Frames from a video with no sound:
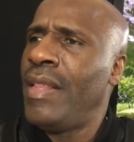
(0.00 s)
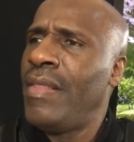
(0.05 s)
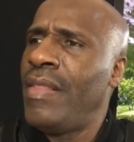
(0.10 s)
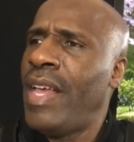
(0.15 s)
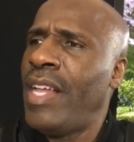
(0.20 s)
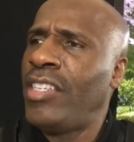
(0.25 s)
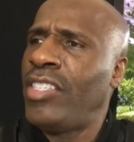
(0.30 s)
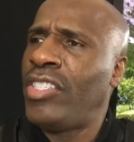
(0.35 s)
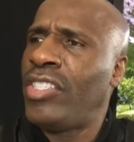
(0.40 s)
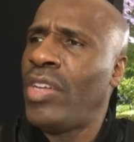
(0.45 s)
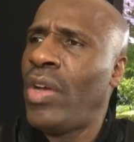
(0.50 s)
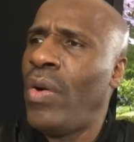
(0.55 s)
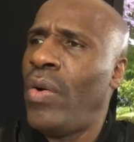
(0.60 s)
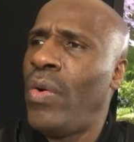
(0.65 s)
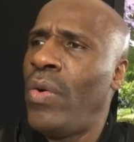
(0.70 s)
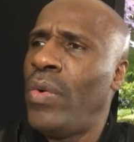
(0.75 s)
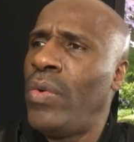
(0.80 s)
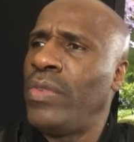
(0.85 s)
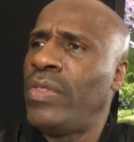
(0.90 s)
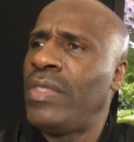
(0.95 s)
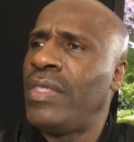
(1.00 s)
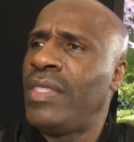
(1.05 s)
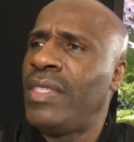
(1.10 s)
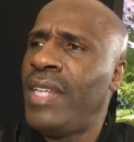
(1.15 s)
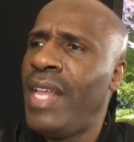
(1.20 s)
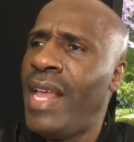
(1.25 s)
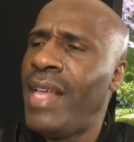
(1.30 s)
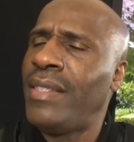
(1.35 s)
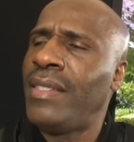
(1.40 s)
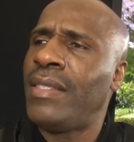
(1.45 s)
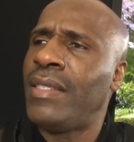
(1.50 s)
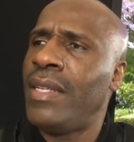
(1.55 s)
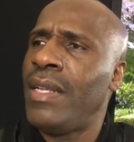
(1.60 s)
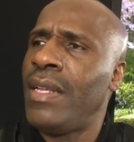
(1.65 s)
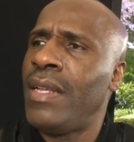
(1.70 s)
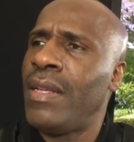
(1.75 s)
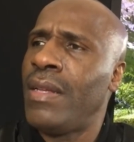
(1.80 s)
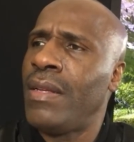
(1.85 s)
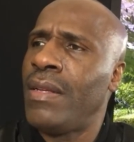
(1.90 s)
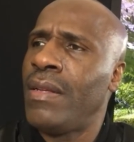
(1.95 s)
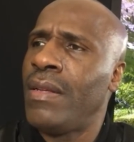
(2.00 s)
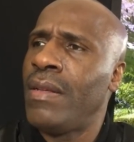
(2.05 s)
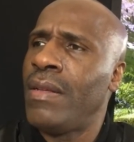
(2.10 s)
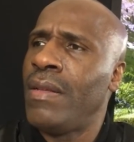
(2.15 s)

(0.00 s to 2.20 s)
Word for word: that shows testing